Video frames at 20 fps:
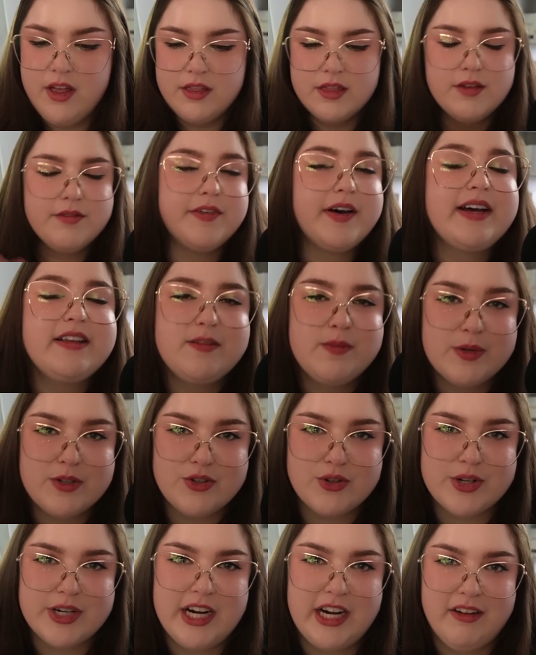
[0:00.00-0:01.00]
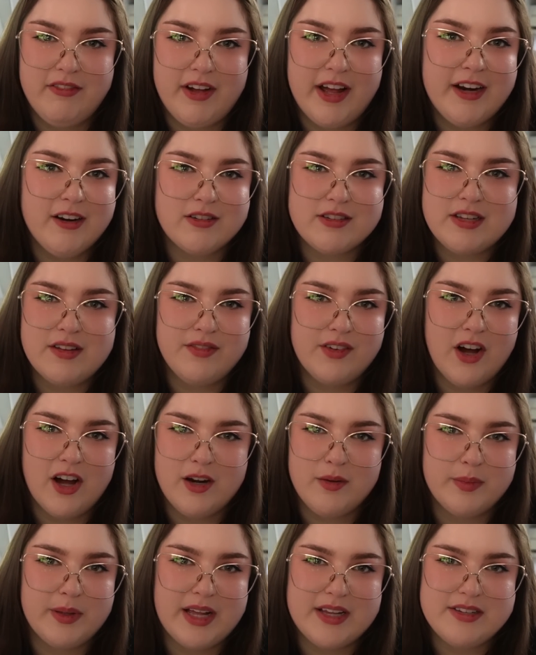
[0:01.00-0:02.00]
The vast majority of idols have
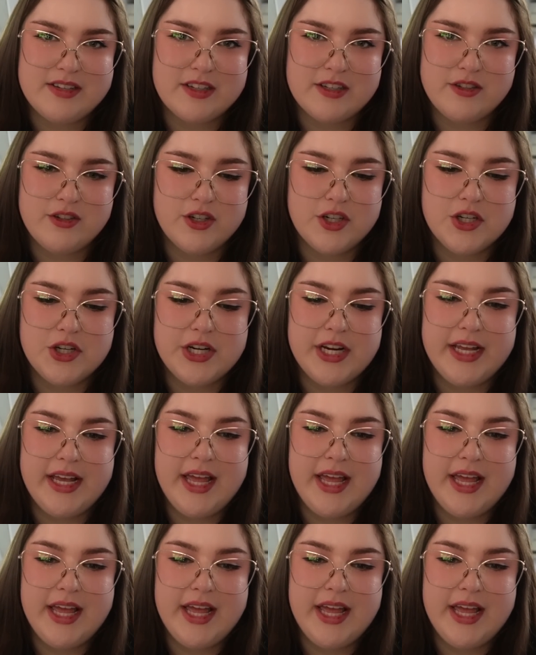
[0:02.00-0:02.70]
gotten plastic surgery.